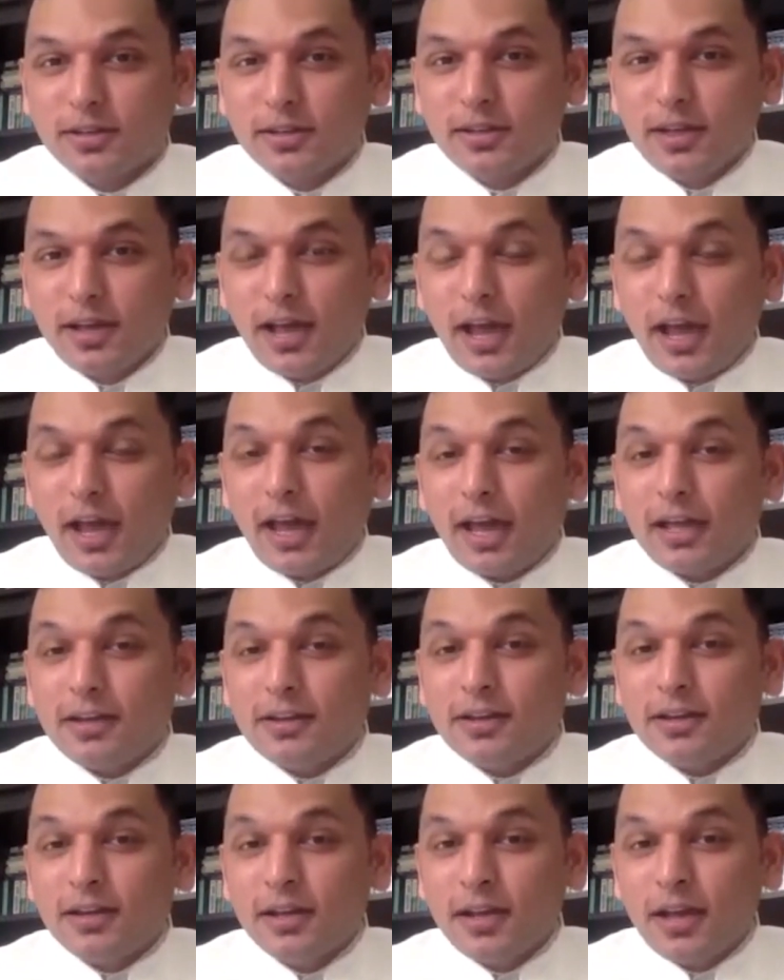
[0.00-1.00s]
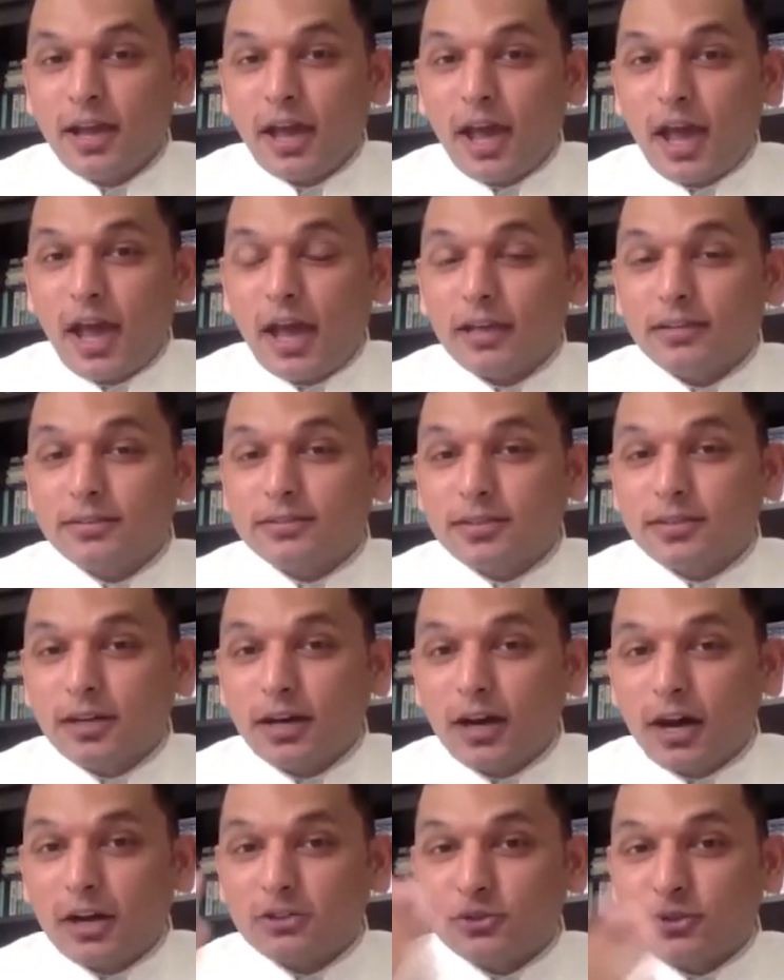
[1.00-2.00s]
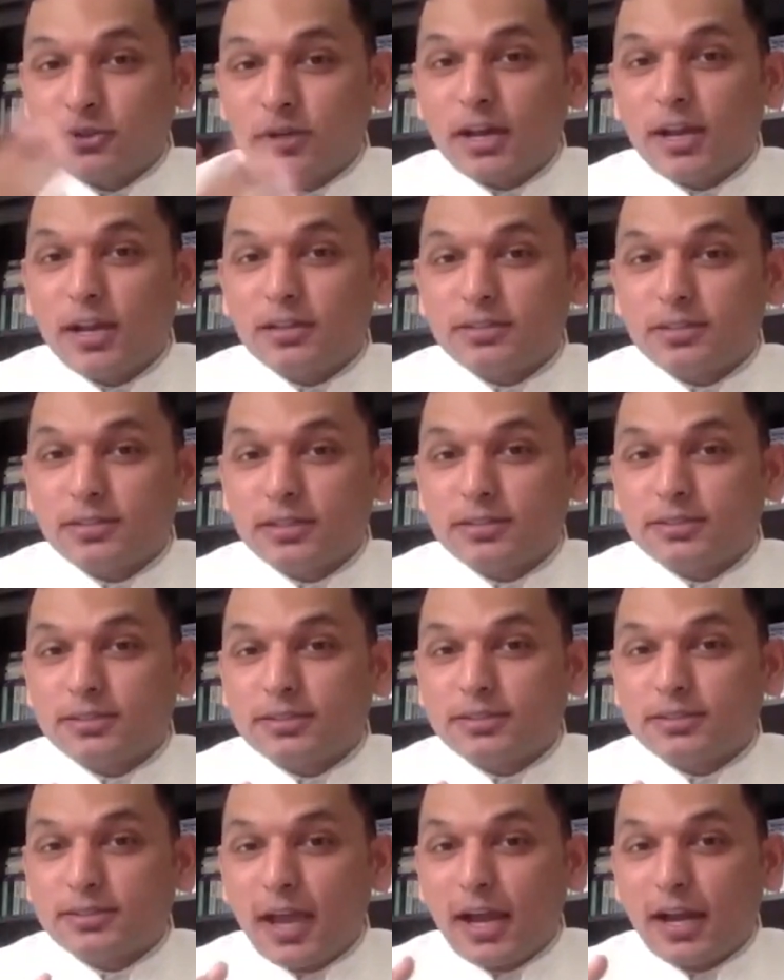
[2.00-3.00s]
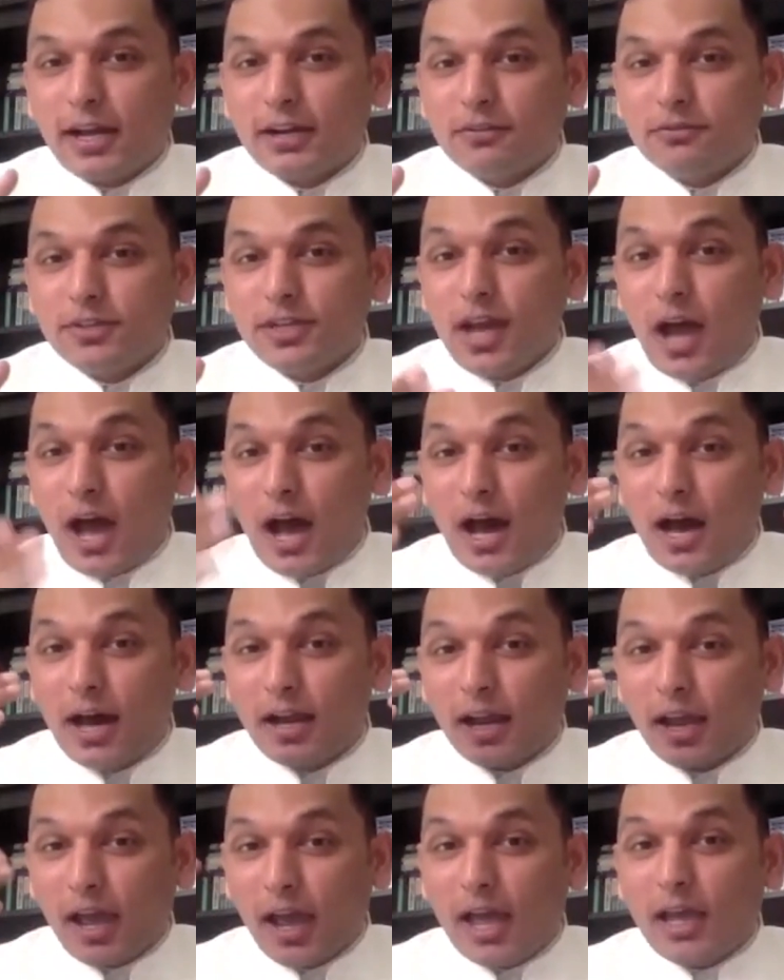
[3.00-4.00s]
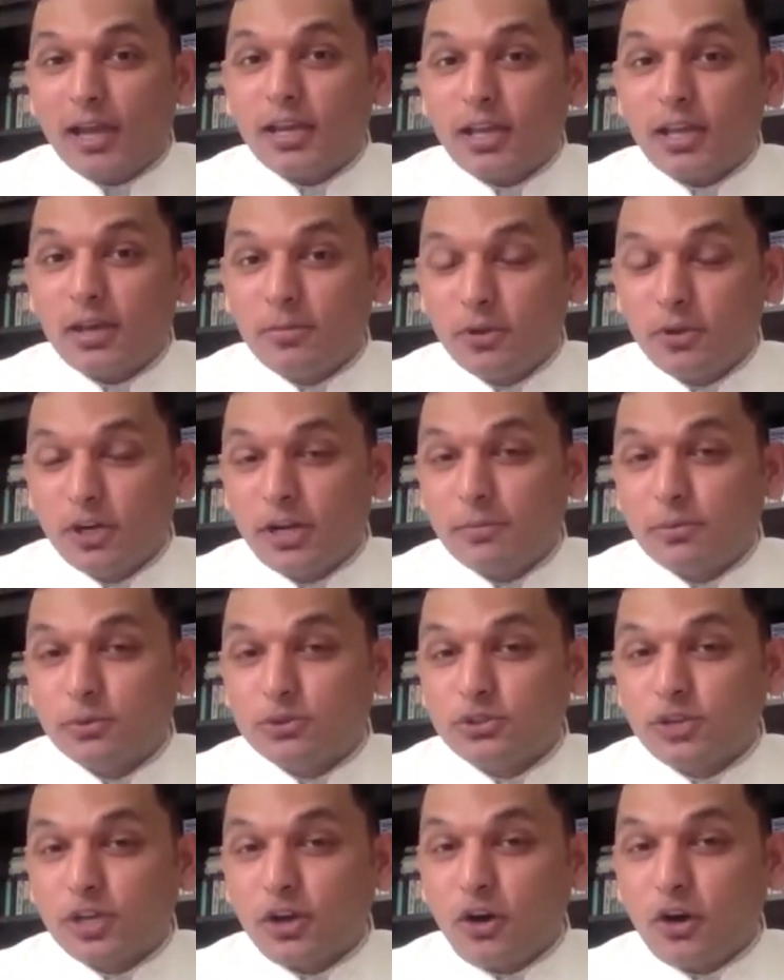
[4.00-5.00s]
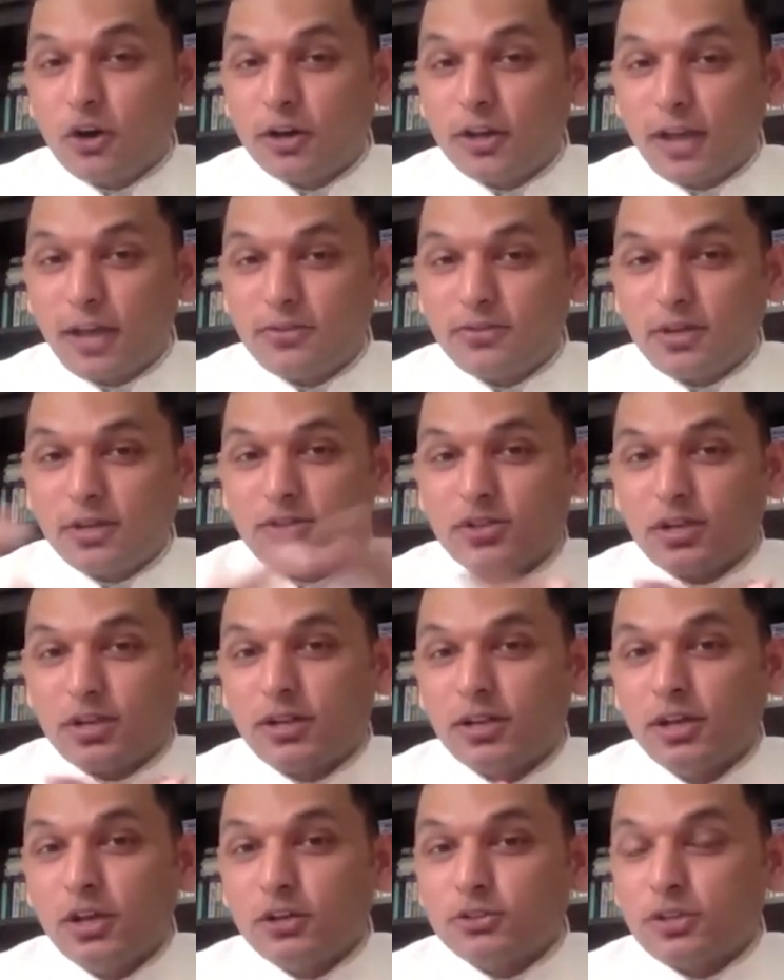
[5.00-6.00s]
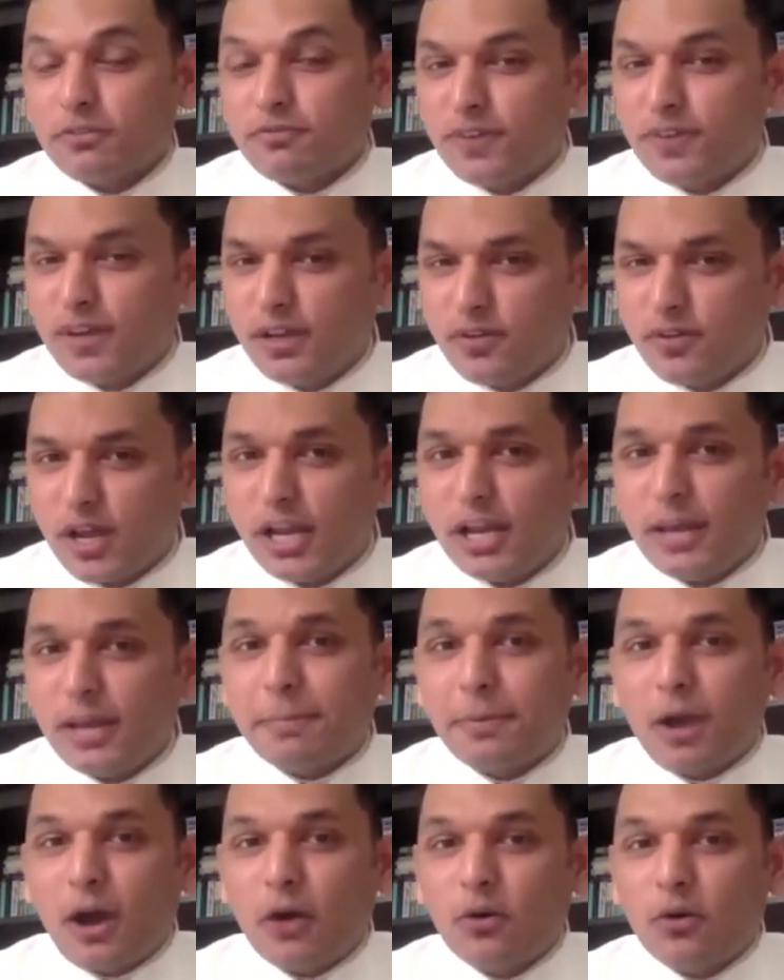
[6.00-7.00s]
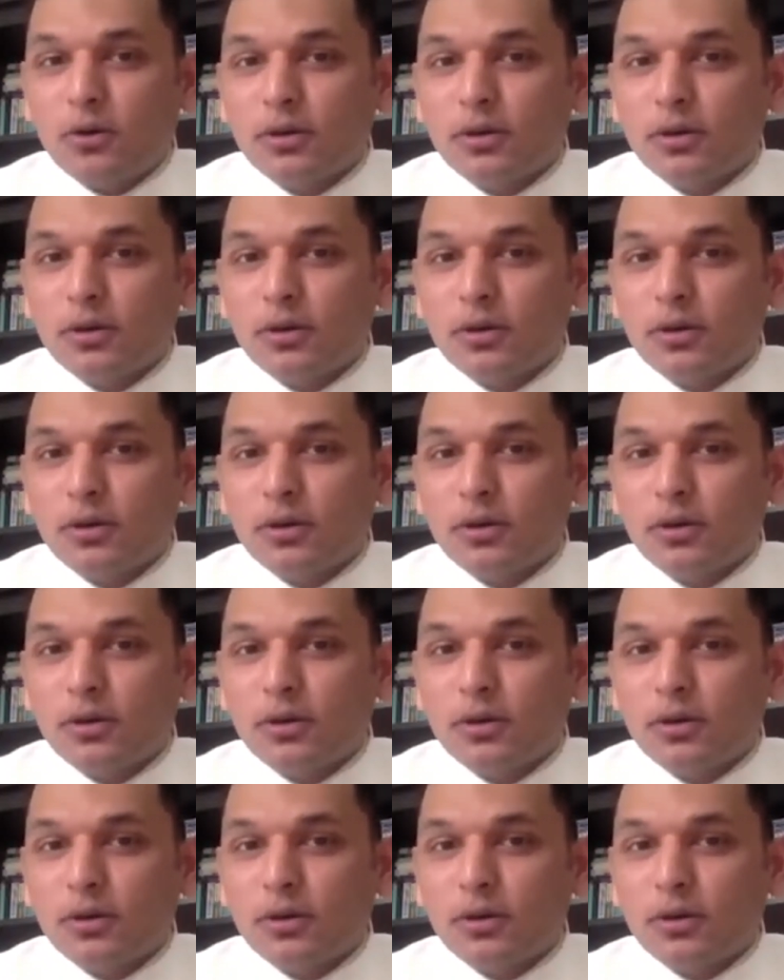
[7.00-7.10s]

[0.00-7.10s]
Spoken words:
And as Arjun Khanna sir said, we are an immunity boosting organization. So I feel really proud